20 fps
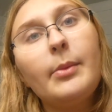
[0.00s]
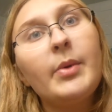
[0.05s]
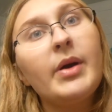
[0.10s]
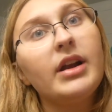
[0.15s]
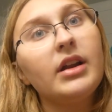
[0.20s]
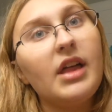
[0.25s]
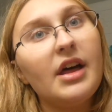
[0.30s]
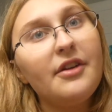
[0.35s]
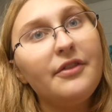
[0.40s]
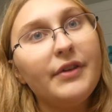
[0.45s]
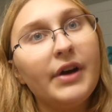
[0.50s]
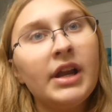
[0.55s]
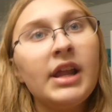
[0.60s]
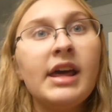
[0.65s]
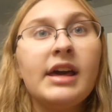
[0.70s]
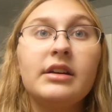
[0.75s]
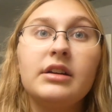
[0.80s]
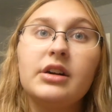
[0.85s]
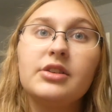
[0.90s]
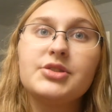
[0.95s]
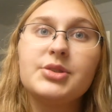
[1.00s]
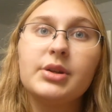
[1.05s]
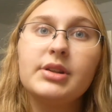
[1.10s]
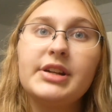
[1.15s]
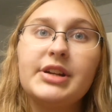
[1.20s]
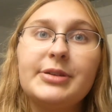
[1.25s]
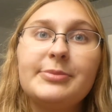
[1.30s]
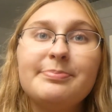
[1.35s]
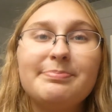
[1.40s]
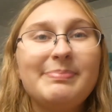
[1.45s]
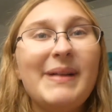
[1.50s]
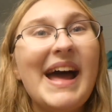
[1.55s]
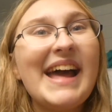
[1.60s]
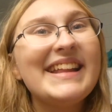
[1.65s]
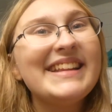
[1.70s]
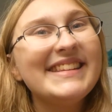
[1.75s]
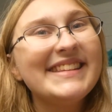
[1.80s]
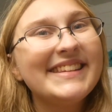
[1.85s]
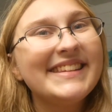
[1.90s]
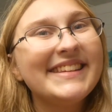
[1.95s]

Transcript: we had a lot of fun, and I'll see you later. Bye!